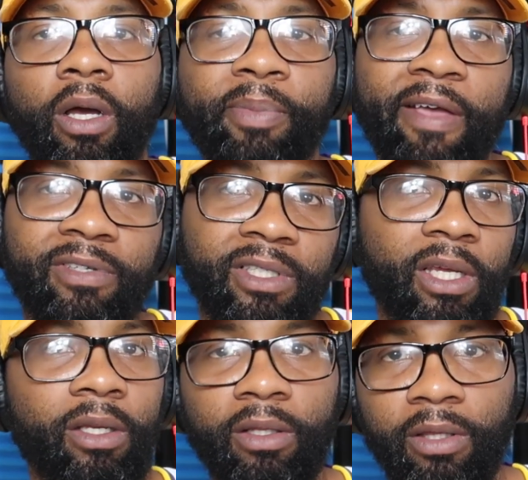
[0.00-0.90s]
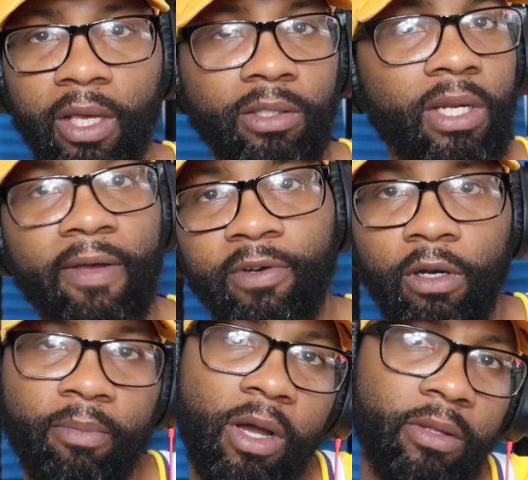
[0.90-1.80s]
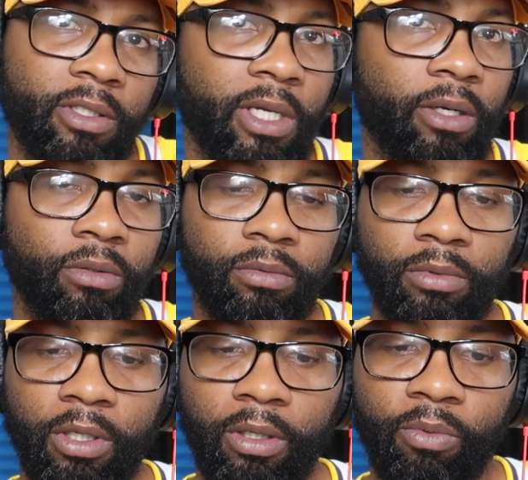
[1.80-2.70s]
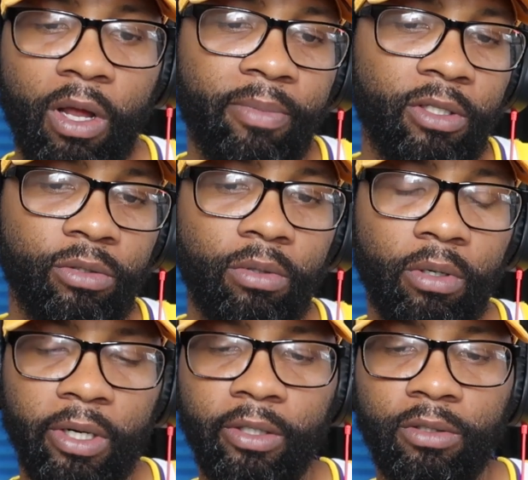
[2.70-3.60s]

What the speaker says: have seen the things that I've done on my other channel, what I'm into on there.